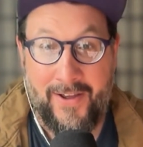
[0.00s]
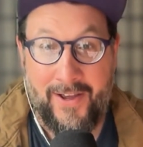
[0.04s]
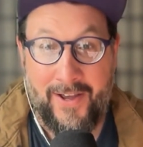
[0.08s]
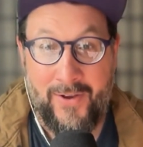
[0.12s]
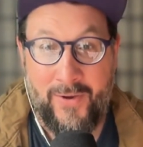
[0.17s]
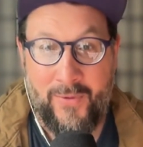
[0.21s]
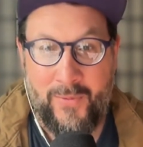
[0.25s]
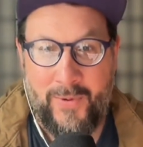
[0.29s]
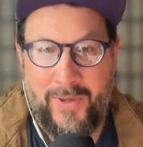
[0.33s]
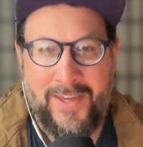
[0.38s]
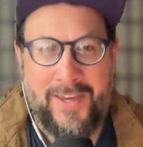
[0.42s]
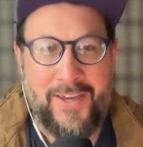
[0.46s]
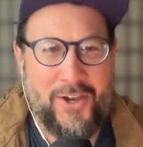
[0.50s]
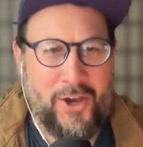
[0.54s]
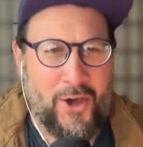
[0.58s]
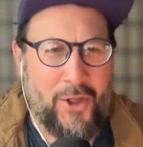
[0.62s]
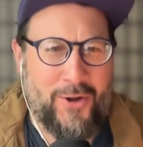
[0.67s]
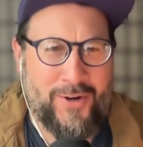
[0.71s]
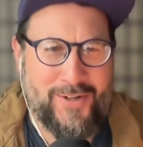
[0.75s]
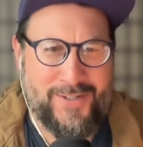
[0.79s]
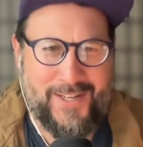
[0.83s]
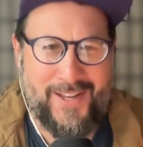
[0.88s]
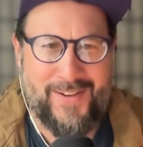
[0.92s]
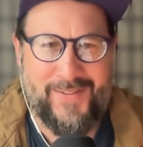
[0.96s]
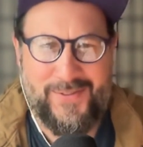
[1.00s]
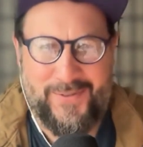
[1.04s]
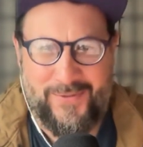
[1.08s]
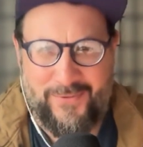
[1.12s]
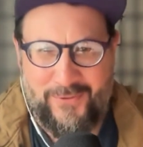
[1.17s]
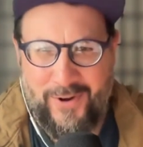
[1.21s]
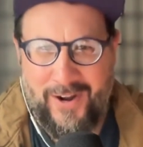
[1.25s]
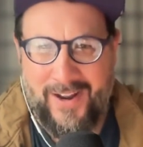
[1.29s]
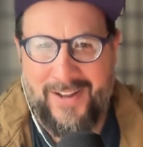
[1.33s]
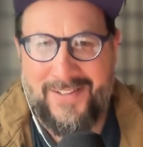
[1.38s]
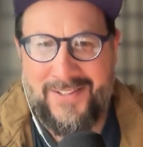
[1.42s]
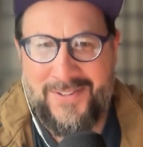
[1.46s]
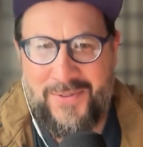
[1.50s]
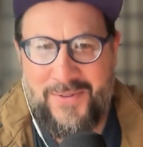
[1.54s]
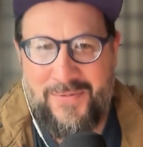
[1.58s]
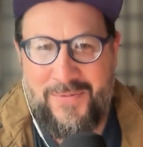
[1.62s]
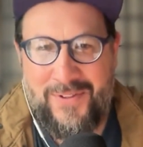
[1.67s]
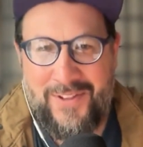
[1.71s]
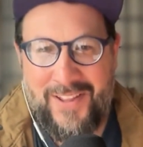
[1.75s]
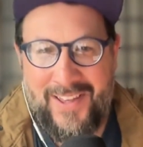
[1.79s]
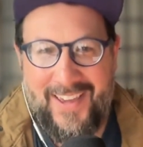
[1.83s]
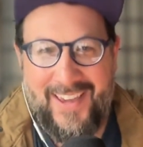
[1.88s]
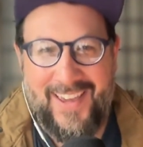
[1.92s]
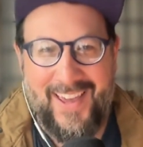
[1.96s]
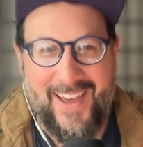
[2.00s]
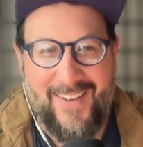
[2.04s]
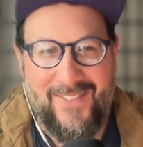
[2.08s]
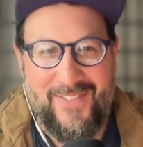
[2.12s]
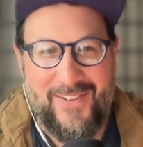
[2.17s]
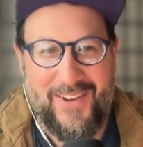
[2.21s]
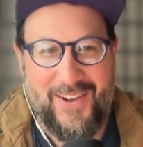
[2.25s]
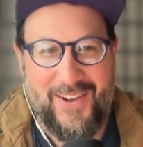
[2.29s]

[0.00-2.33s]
We can call ourselves friends. We've been like having